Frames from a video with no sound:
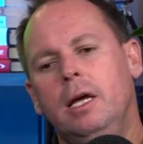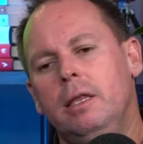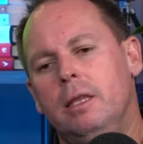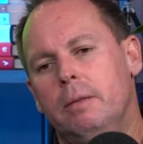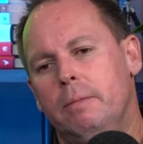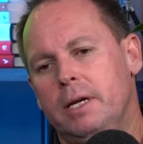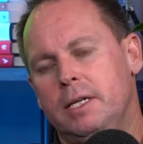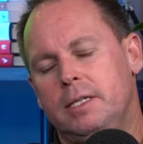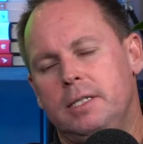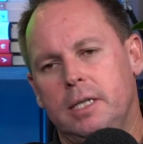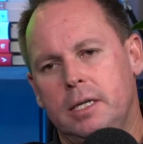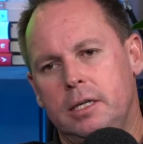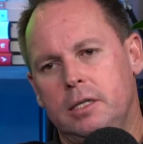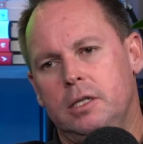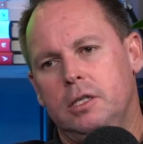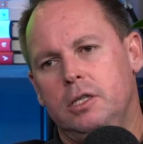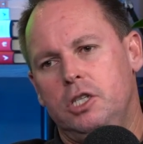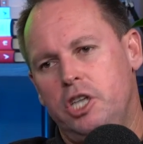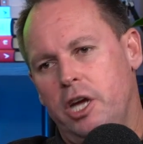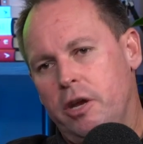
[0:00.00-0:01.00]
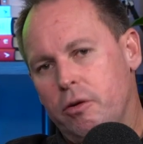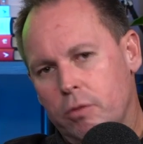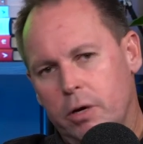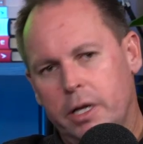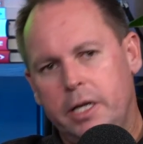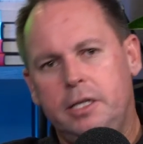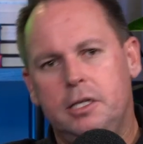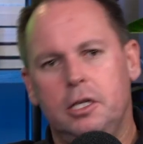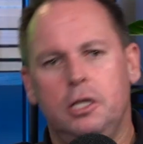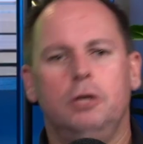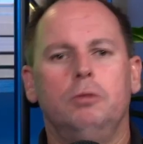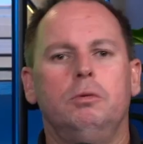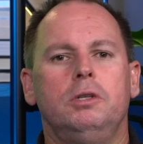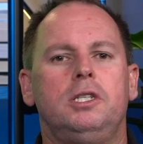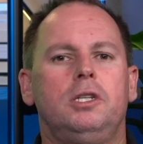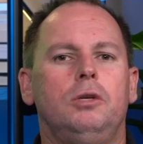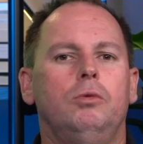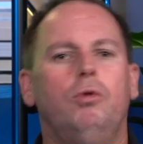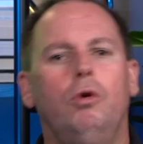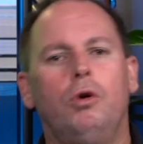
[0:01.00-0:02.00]
the best thing generally to do is
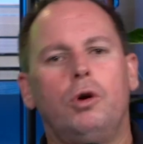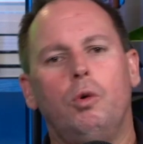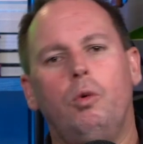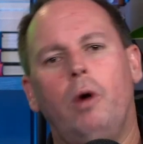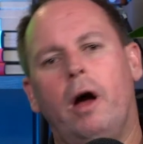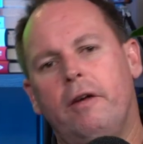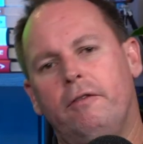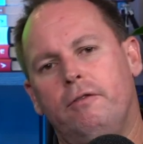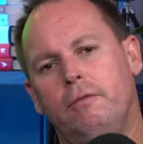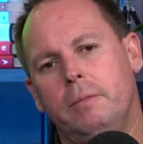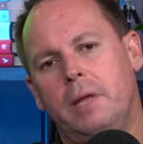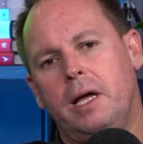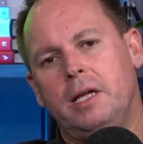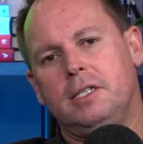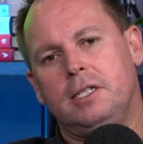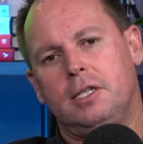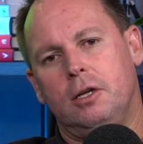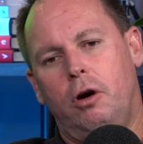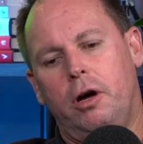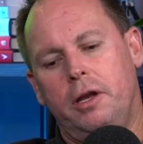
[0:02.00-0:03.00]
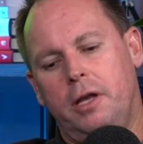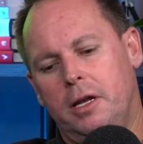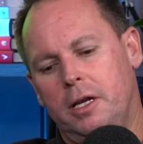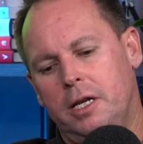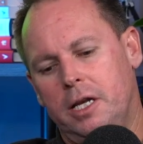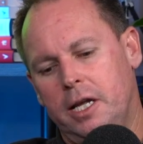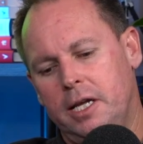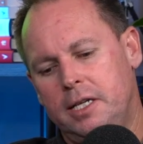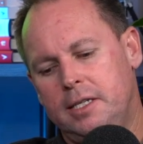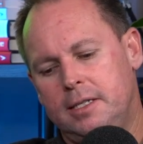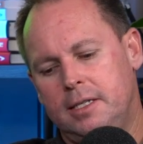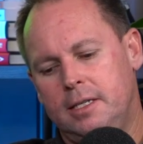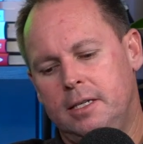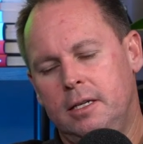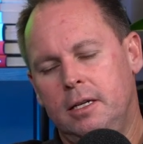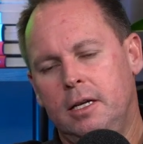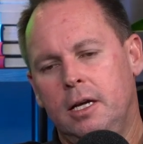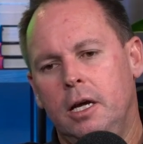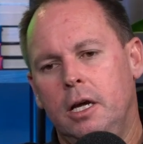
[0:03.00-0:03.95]
to walk away from that site, unless